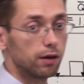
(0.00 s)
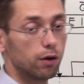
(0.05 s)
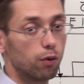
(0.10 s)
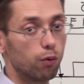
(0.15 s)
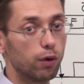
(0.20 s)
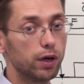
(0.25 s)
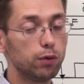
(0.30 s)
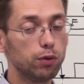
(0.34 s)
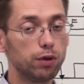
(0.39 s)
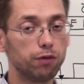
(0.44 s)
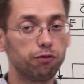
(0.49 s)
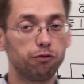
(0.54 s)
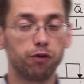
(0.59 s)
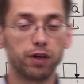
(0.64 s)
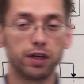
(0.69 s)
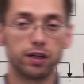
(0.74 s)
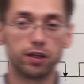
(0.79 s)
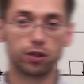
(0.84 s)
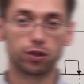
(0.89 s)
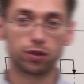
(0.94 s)
When we
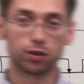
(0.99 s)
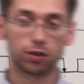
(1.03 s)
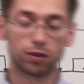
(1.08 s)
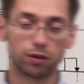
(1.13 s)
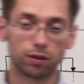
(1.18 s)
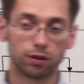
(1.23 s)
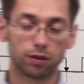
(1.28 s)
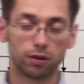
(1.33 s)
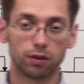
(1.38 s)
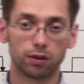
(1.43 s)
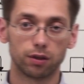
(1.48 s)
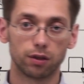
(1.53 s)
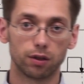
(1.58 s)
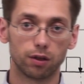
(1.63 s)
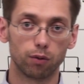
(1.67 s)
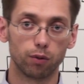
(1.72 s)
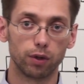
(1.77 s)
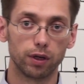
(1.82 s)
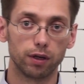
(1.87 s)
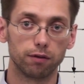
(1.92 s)
finished
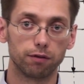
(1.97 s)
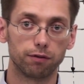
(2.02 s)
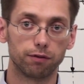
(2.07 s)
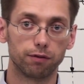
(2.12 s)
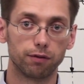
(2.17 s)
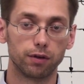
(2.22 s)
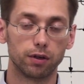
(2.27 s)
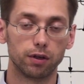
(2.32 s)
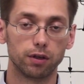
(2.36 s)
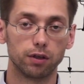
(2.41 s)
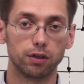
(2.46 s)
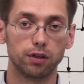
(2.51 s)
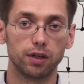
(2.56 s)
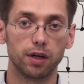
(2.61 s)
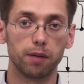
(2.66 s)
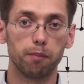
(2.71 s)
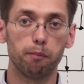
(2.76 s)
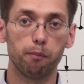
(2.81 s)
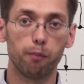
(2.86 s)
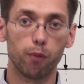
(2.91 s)
with
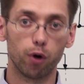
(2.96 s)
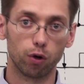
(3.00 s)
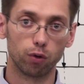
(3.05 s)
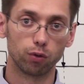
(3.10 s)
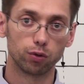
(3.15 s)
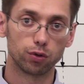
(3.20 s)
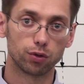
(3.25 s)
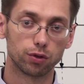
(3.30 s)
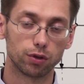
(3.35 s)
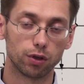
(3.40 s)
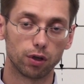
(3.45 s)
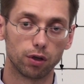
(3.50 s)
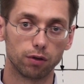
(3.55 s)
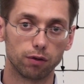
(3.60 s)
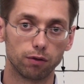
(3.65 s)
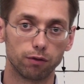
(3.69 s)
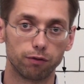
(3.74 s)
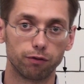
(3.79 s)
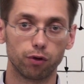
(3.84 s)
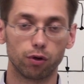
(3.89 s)
the modes
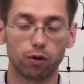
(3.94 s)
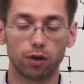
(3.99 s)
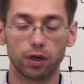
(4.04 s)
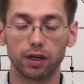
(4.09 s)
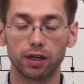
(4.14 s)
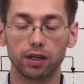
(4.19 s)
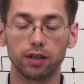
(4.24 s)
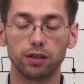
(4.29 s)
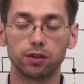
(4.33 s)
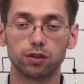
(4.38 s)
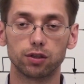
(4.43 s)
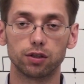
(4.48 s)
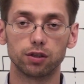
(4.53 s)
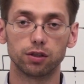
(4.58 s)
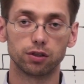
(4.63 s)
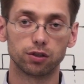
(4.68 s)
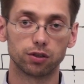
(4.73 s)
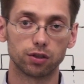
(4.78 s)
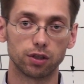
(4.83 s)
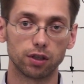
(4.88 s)
for each
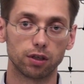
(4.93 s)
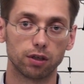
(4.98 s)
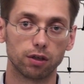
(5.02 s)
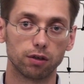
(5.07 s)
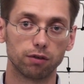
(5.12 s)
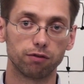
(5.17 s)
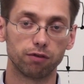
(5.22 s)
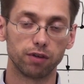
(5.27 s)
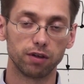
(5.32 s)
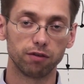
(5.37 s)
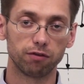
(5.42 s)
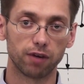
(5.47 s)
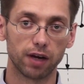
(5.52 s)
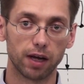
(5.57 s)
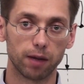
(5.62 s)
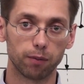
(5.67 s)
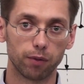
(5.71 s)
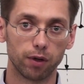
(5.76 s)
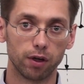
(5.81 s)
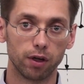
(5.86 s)
single
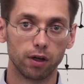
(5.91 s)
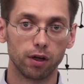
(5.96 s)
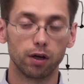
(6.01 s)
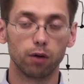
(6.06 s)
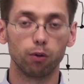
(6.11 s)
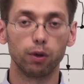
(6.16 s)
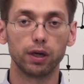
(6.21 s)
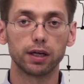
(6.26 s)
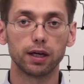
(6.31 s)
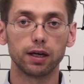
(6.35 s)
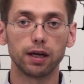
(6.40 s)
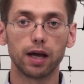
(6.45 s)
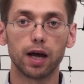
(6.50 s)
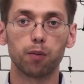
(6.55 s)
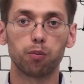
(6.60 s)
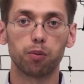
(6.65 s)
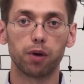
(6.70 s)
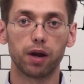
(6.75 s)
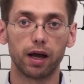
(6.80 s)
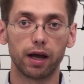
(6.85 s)
flip-flop, we can
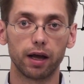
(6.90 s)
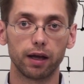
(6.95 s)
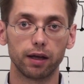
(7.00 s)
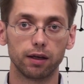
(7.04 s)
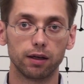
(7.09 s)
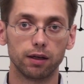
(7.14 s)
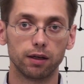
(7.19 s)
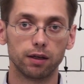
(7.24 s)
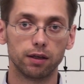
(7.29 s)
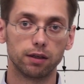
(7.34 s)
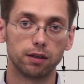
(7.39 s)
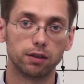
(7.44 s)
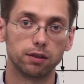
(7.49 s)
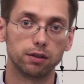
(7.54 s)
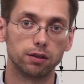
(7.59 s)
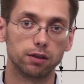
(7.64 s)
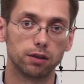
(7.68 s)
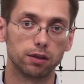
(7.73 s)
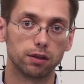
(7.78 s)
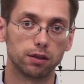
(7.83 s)
apply
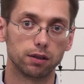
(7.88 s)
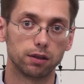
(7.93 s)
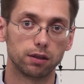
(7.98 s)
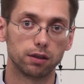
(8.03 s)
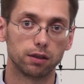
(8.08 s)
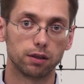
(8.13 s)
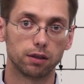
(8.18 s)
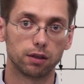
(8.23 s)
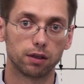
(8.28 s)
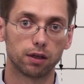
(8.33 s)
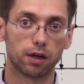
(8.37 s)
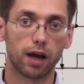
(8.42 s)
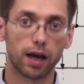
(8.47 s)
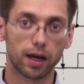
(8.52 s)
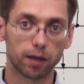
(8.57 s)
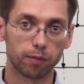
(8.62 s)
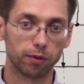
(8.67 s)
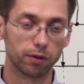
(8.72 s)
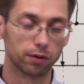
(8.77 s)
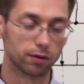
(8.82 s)
the
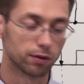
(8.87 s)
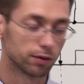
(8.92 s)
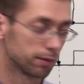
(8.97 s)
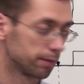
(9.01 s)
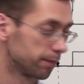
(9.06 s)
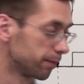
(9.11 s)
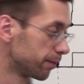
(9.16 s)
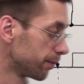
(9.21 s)
clock pulse.